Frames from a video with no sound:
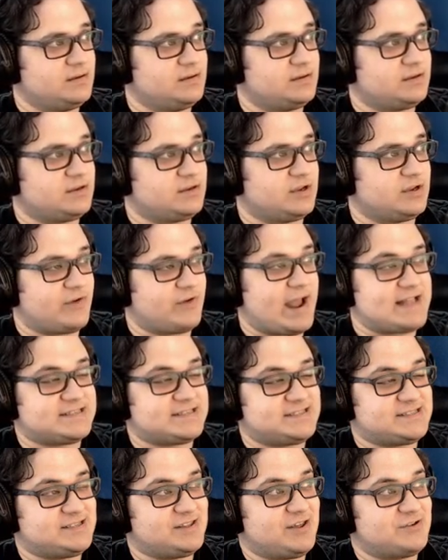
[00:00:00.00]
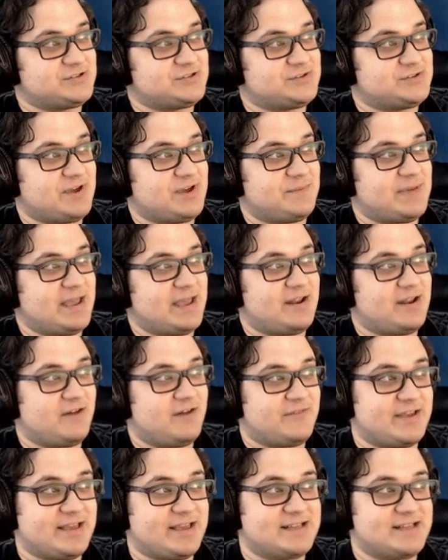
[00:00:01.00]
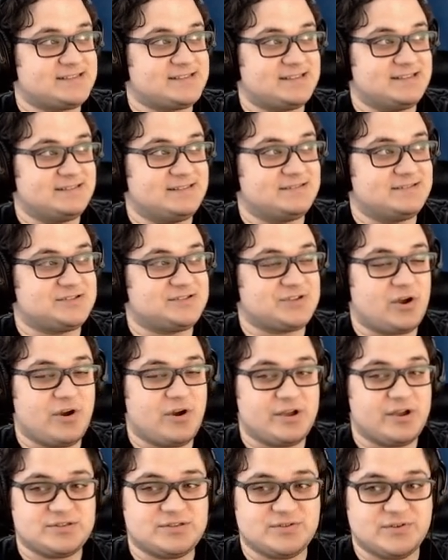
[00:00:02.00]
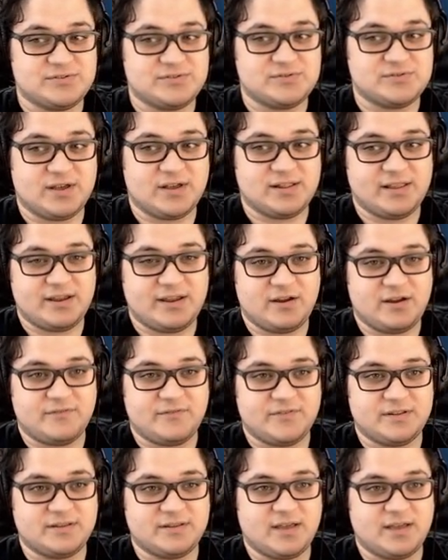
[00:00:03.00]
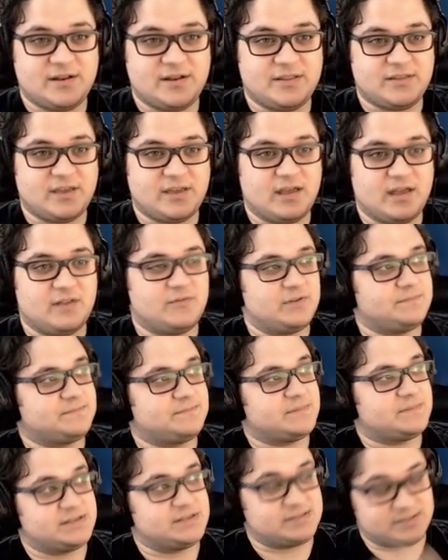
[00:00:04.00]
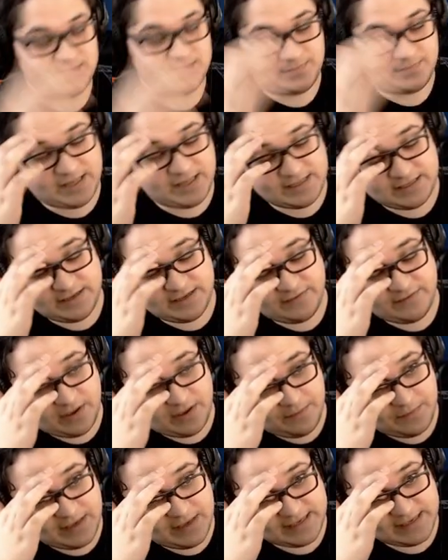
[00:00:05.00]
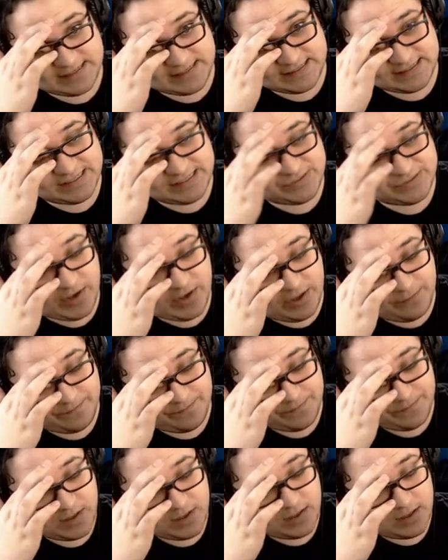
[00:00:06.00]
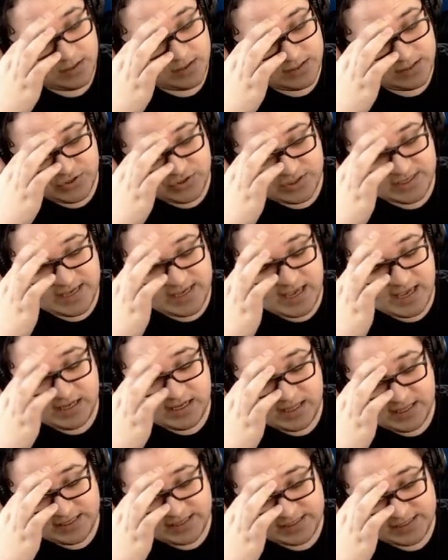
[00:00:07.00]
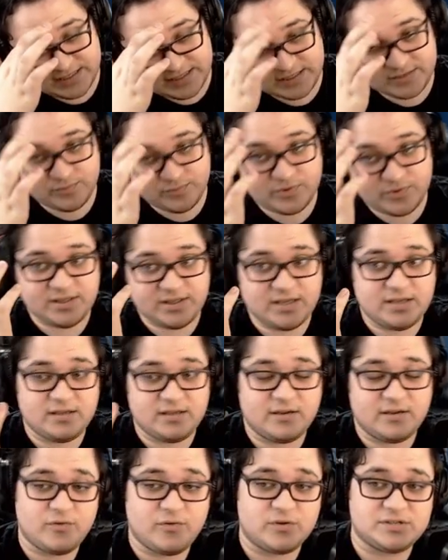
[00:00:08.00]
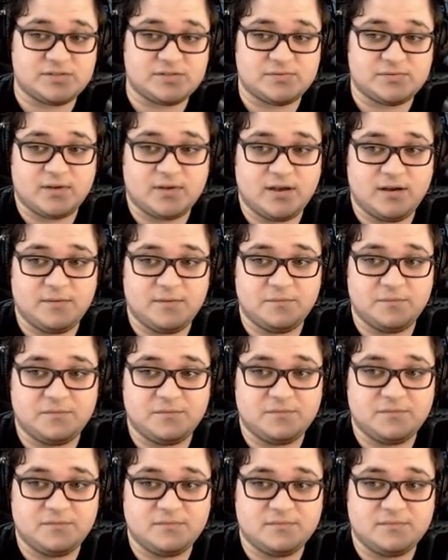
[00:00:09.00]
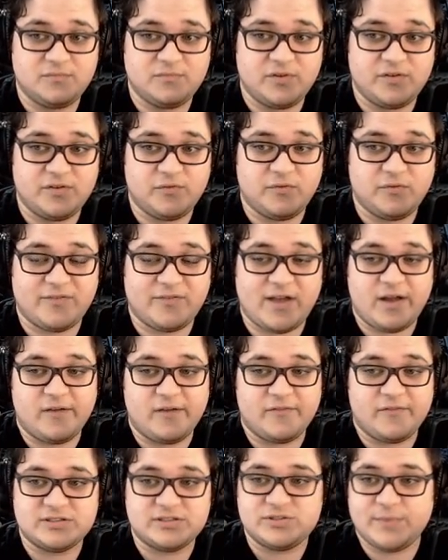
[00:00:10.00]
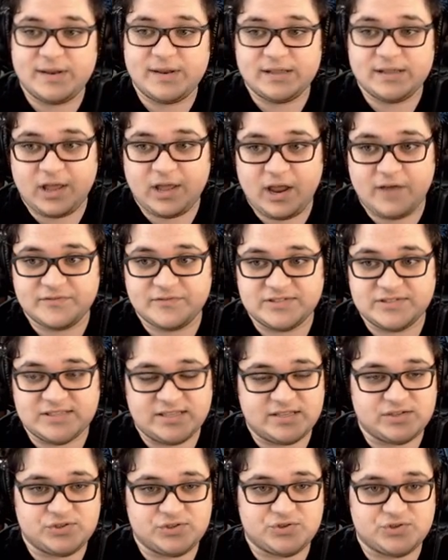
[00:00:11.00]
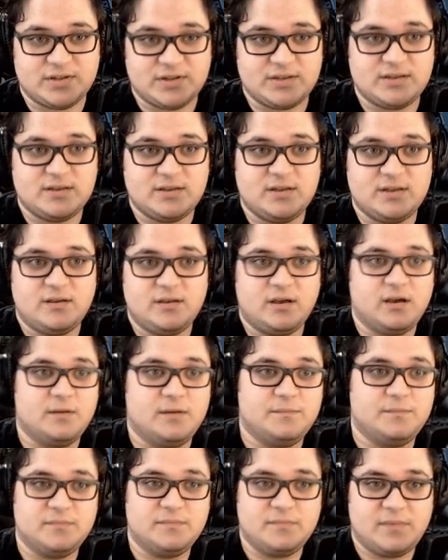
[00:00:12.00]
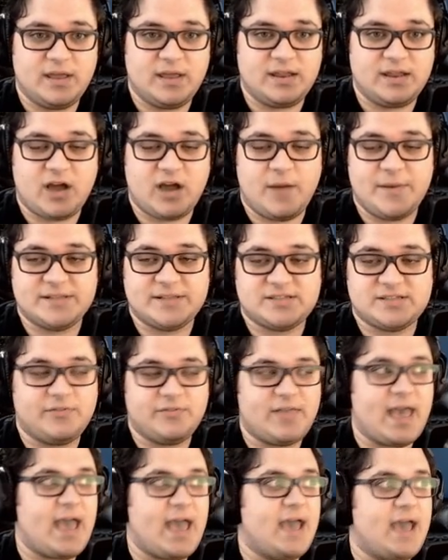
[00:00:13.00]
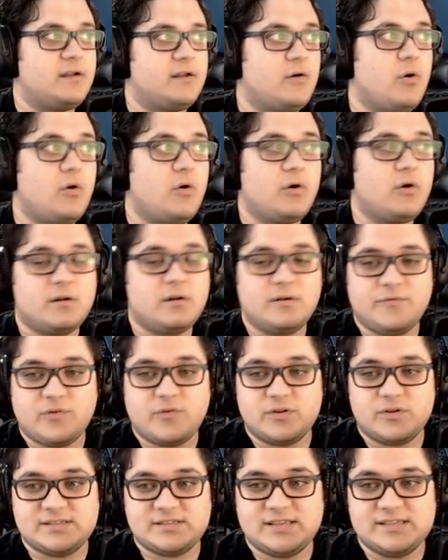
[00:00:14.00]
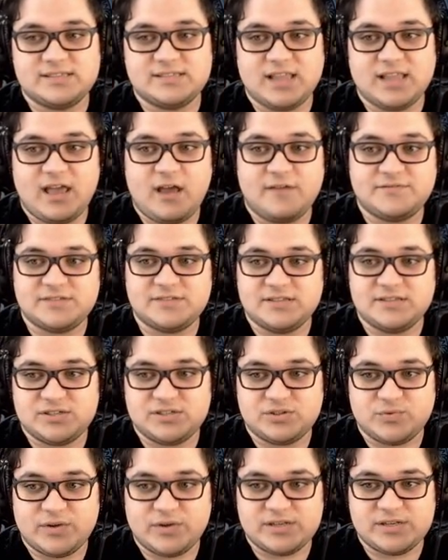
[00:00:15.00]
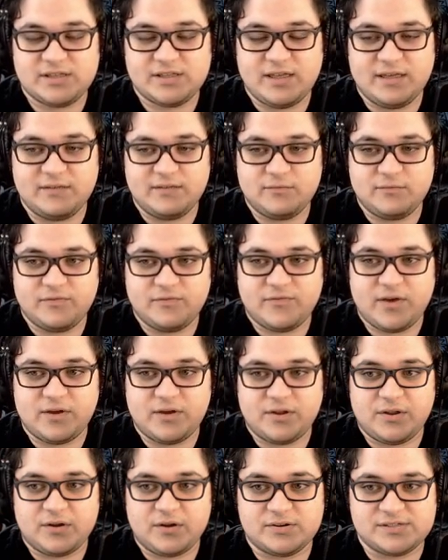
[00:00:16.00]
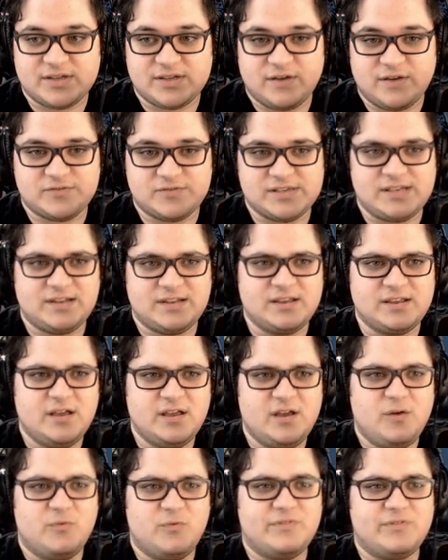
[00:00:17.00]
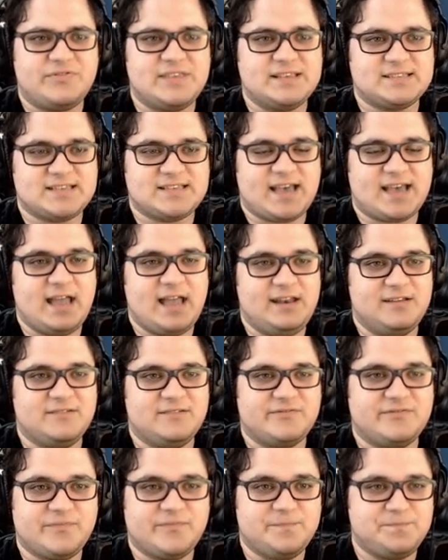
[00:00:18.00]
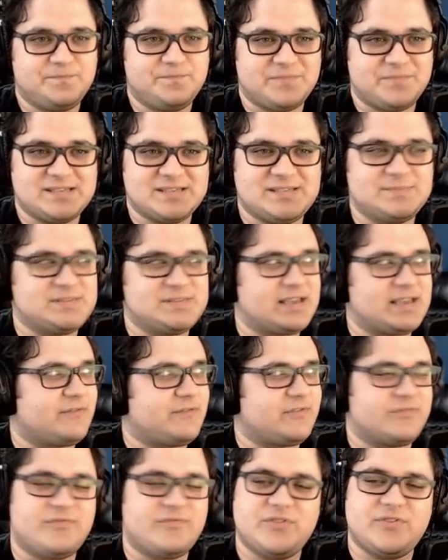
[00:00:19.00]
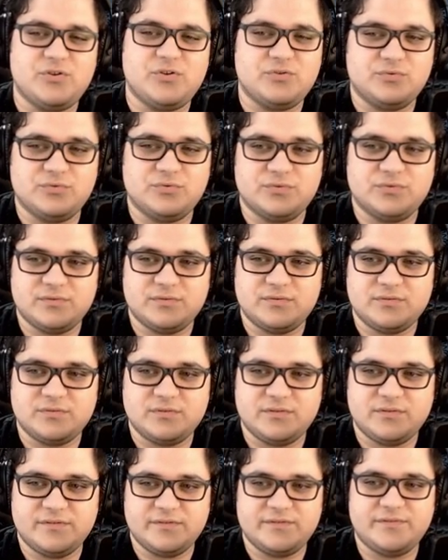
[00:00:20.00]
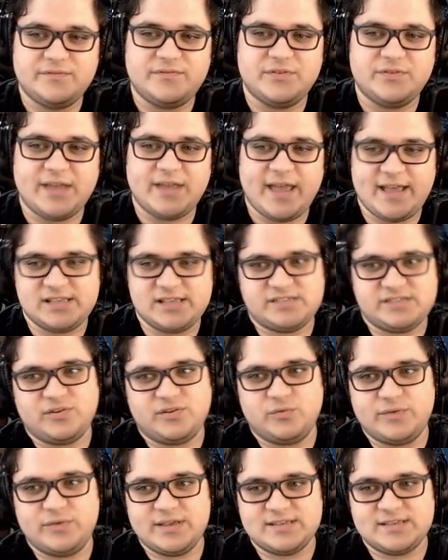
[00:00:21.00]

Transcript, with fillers: congrats to those who got paid off, I guess, and sorry to those who got laid off and got nothing out of it, because plenty of them exist as well. Did you see any of this with the, of course, um, we, we've having so many layoffs in the industry. Um, yeah. Any comments on that? Or, of course, these layoffs and the situation that we found it ourselves in with this kind of, seems like every few few days, few weeks